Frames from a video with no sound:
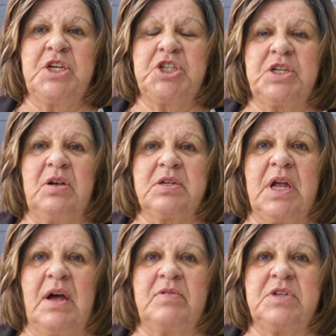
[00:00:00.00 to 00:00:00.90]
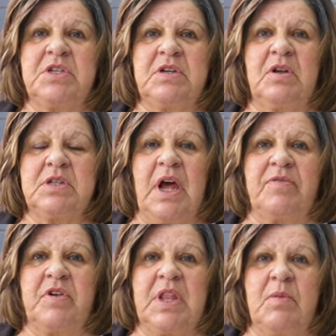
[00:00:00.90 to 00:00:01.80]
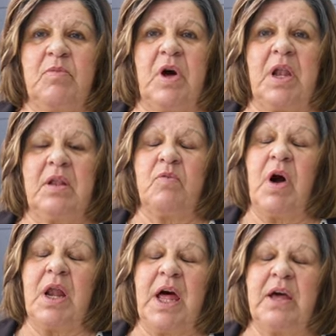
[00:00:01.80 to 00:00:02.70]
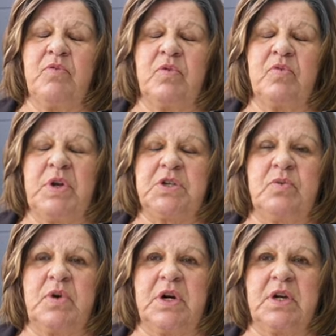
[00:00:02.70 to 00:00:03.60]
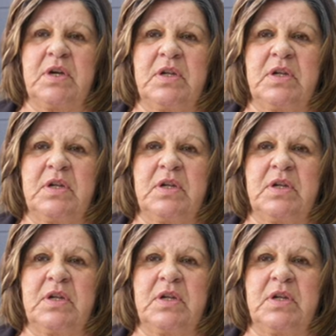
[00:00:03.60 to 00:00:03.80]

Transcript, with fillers: She looked at, she looked after them while, while I went to work.